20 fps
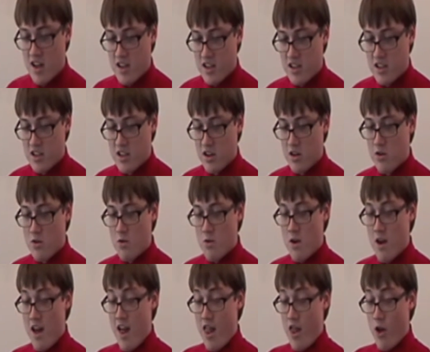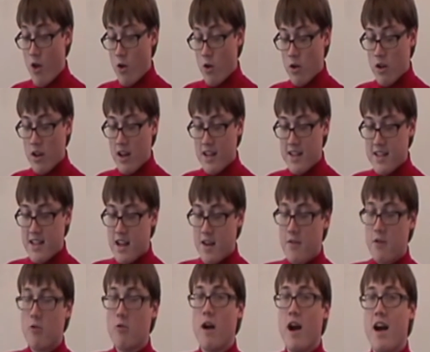So the whole idea
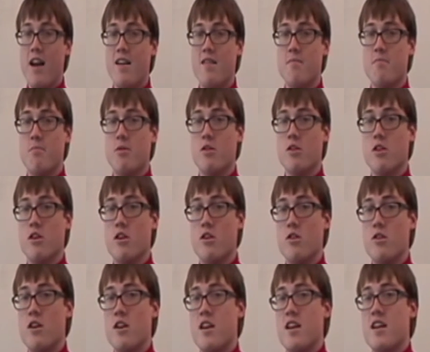of a rotten borough